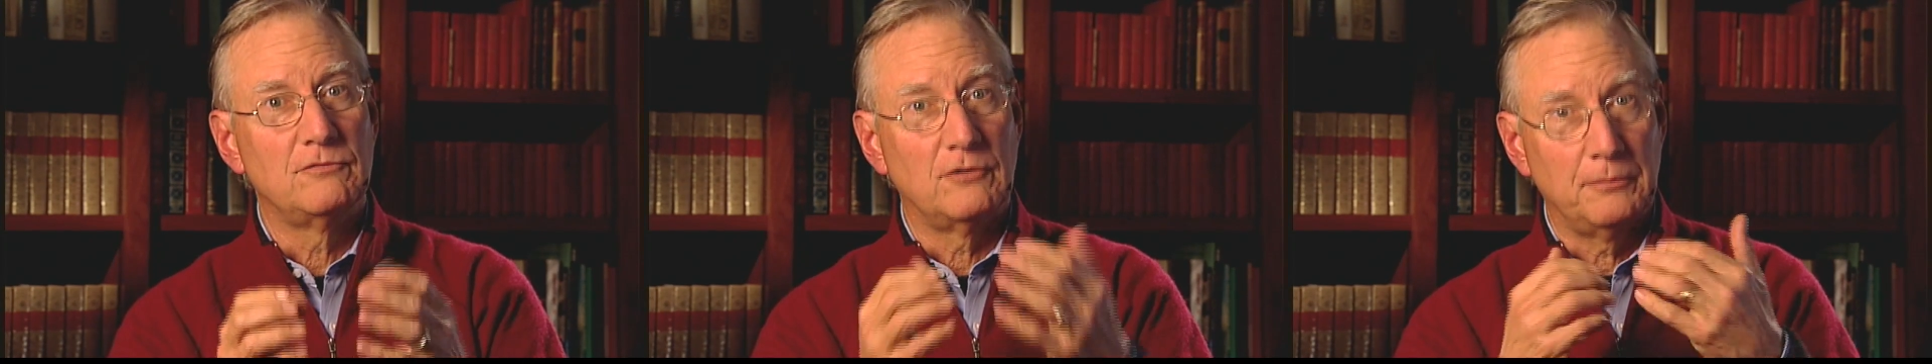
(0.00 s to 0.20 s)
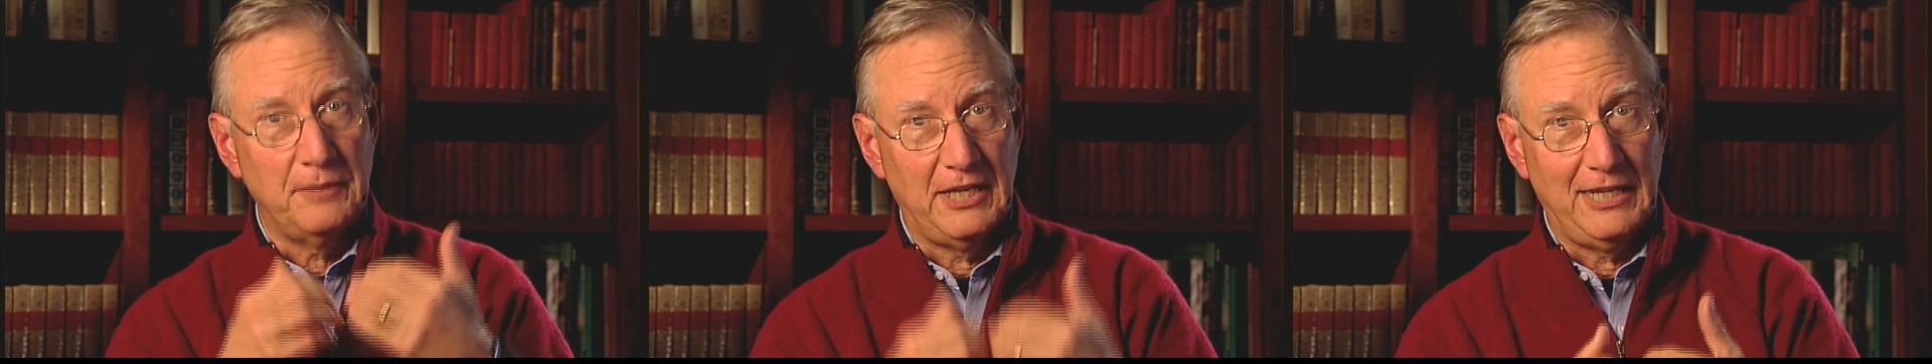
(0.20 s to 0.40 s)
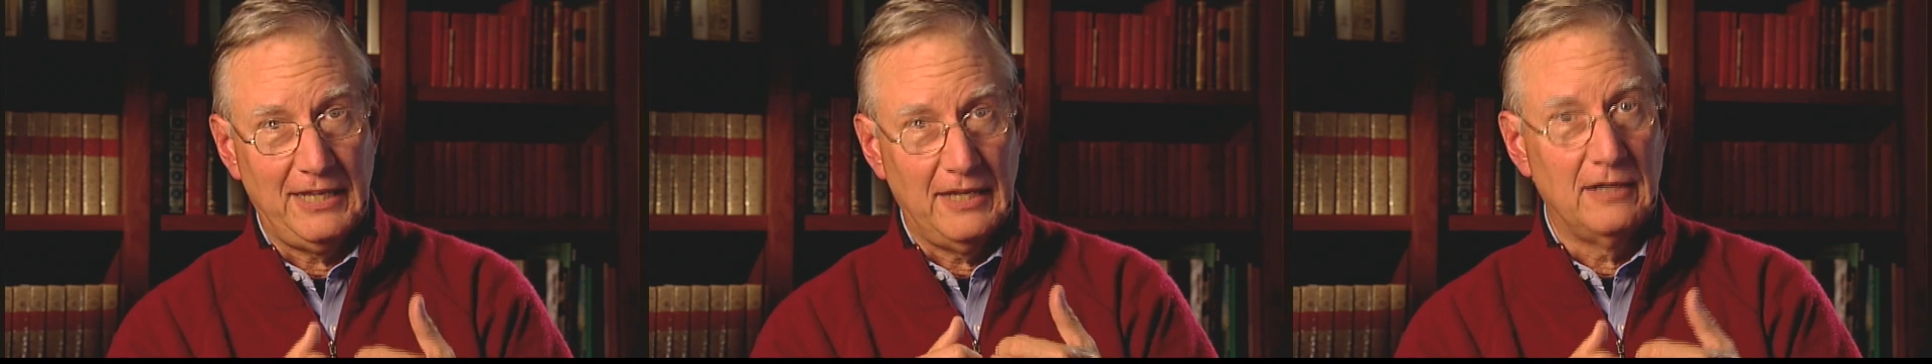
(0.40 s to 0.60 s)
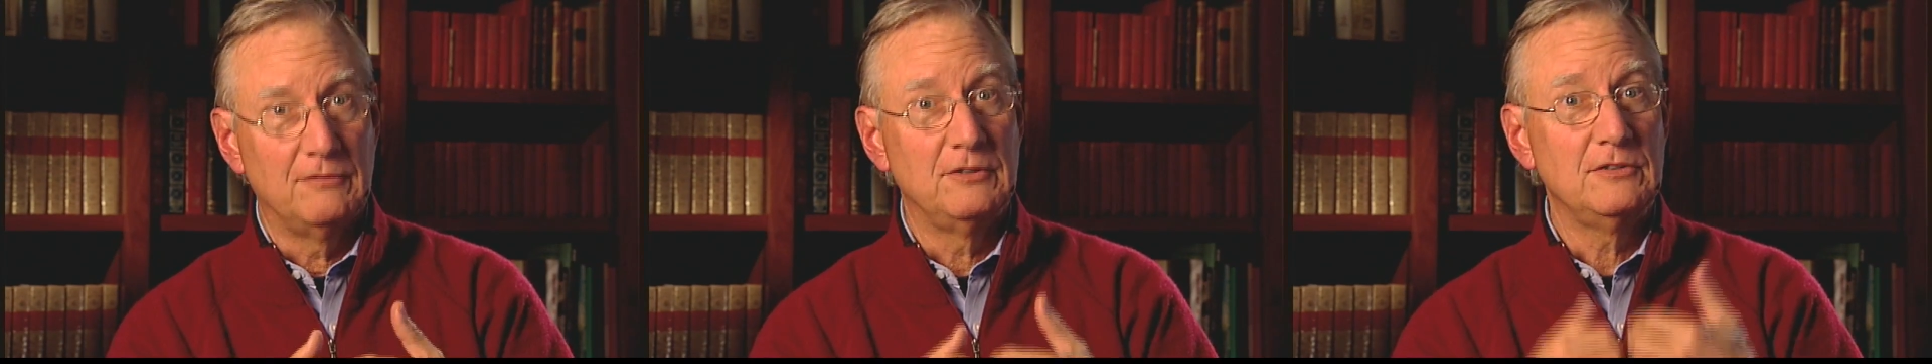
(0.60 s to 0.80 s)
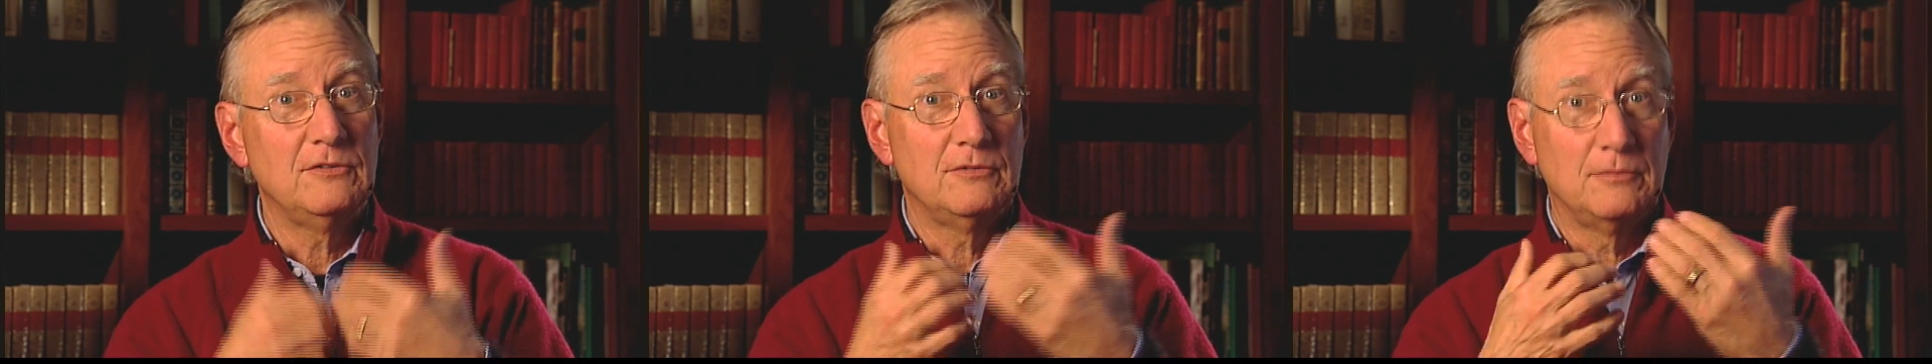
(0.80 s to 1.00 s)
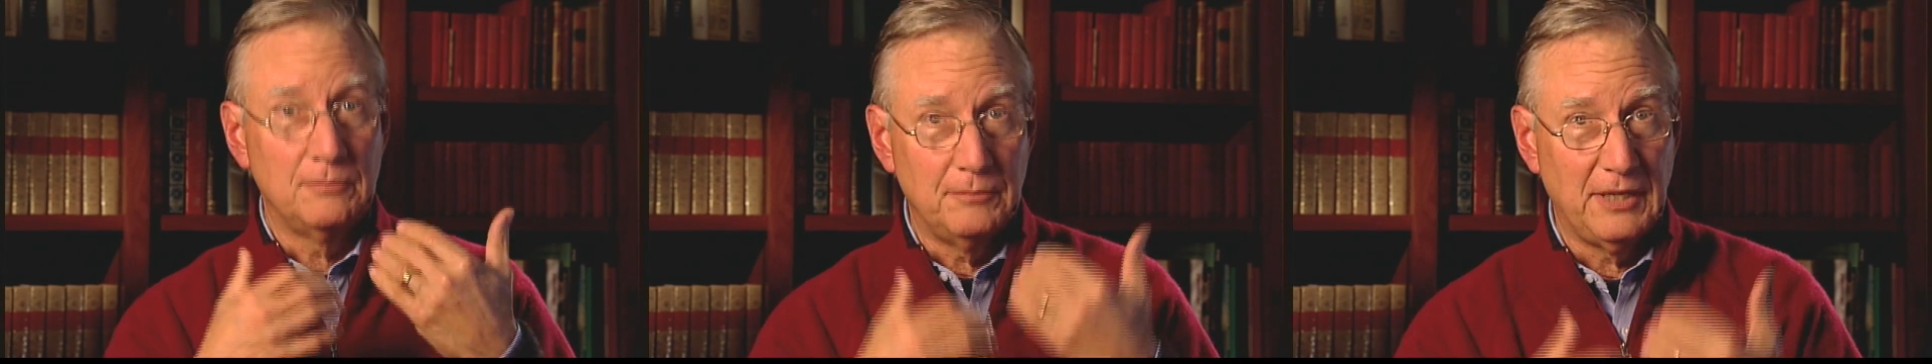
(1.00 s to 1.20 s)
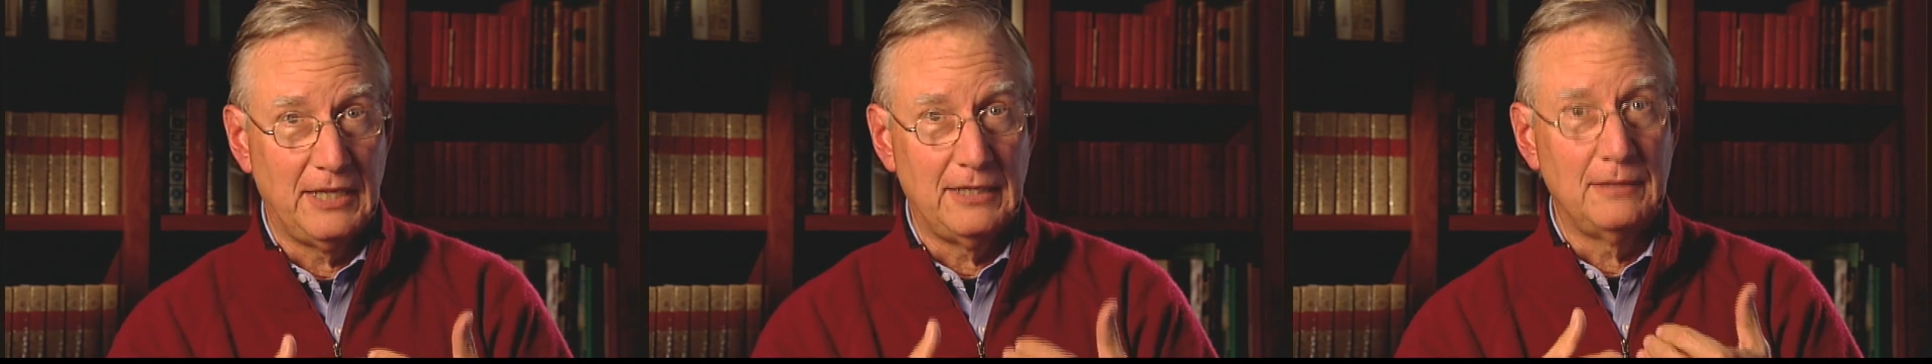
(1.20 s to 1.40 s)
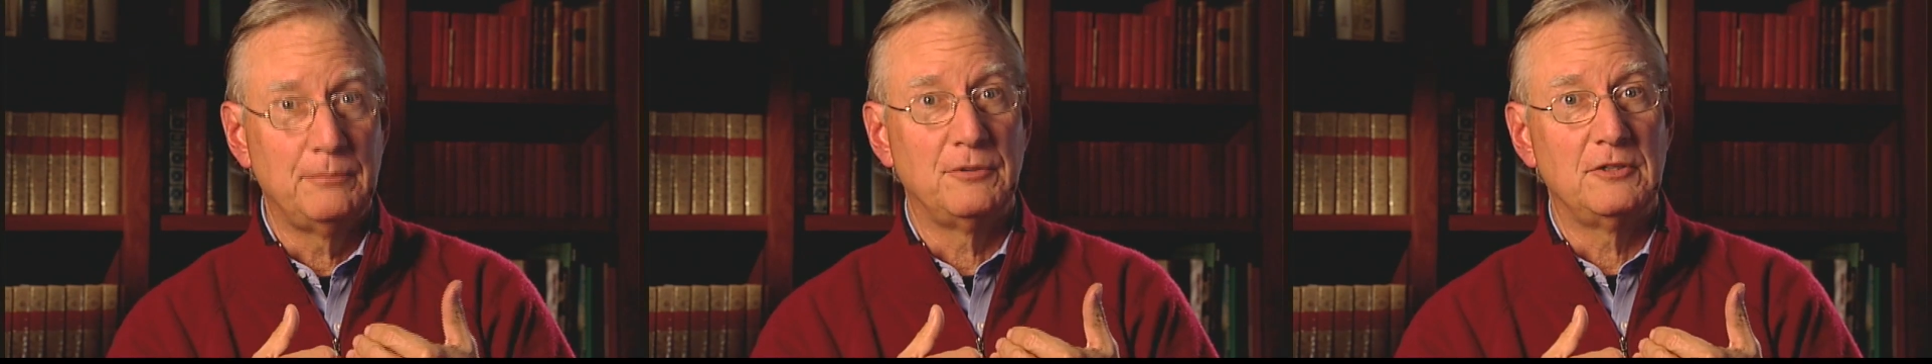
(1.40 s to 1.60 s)
for many of us,
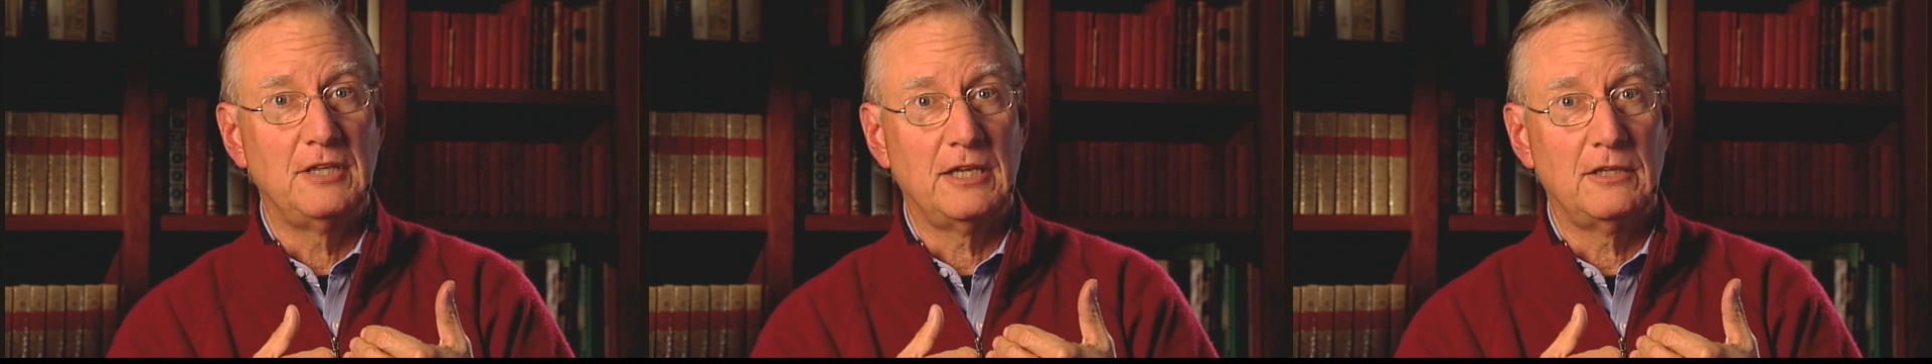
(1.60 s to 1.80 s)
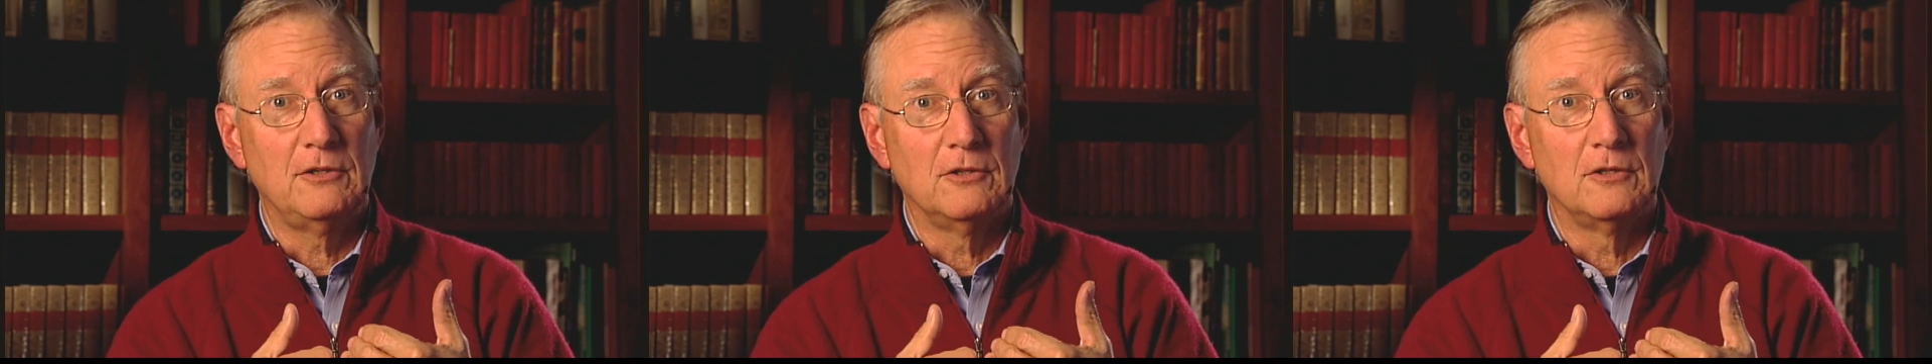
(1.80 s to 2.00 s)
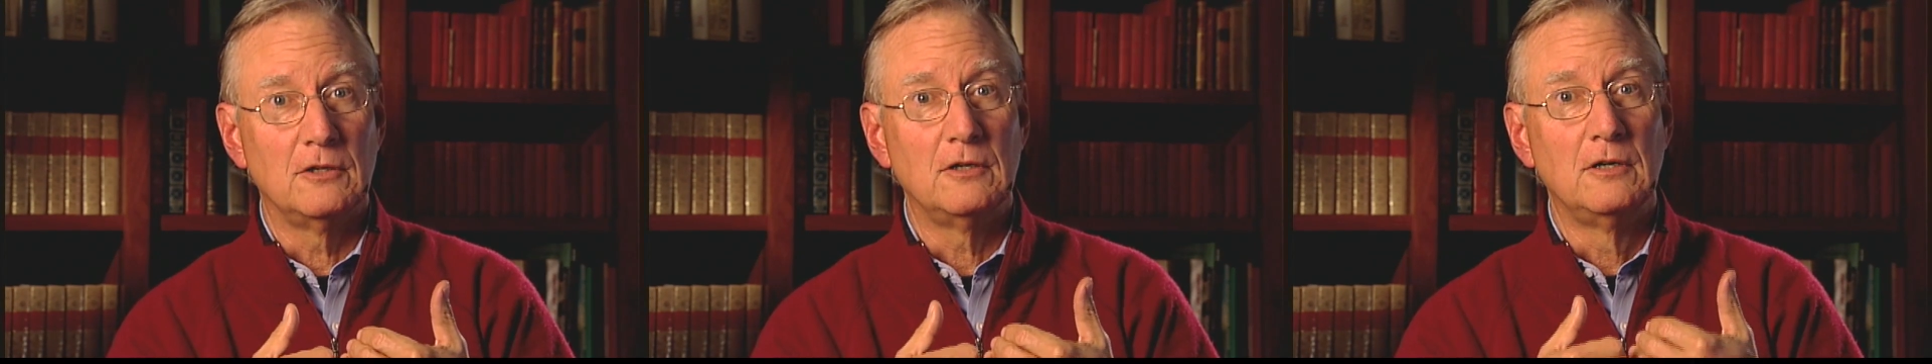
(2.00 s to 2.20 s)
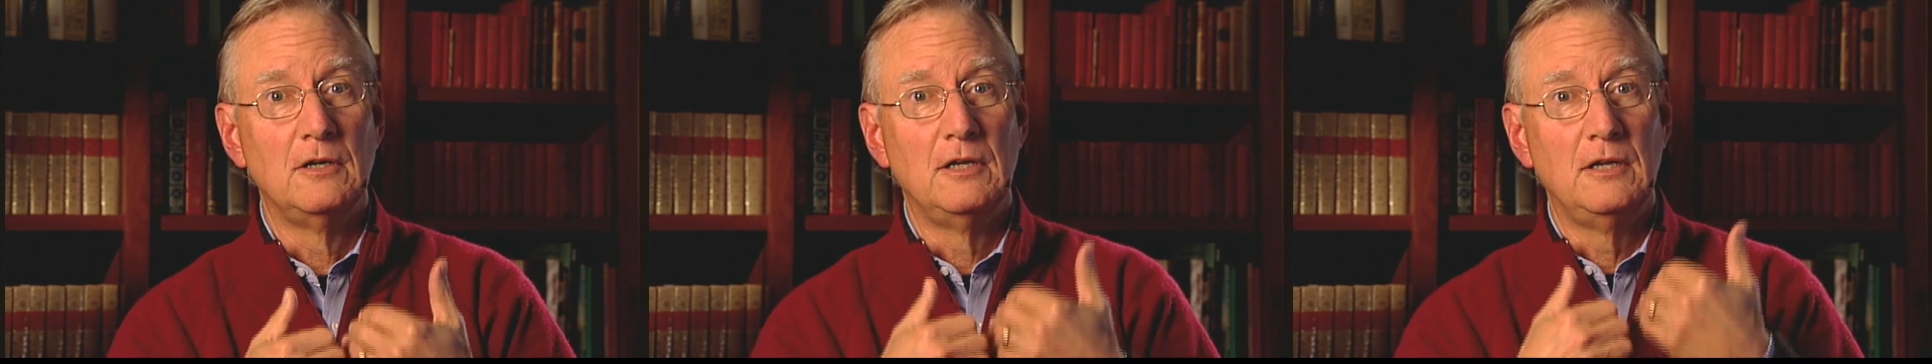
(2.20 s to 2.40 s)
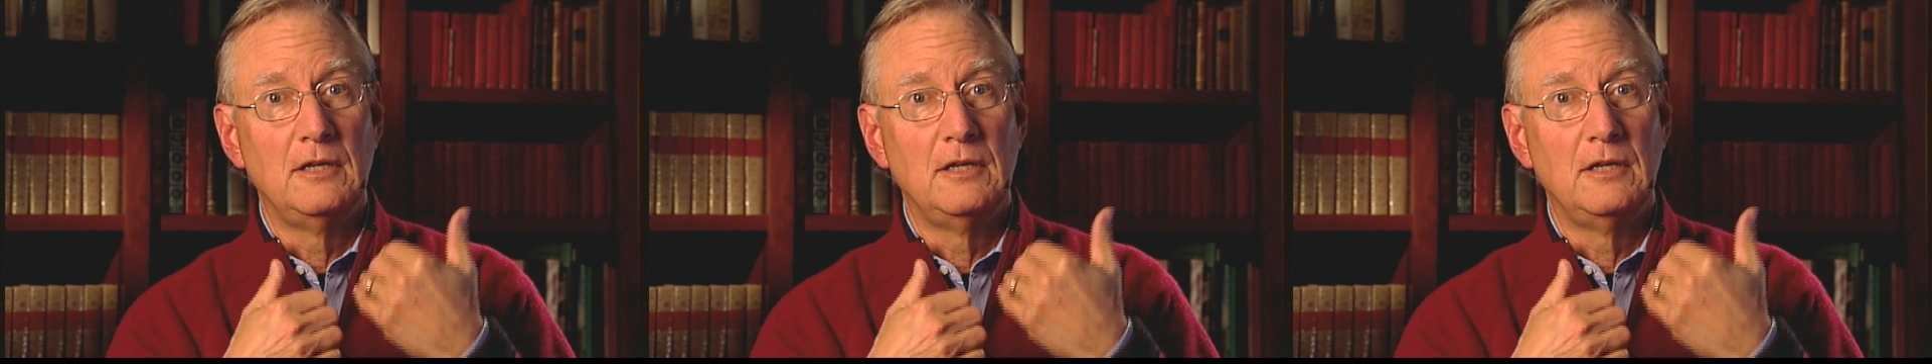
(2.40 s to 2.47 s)
men in particular,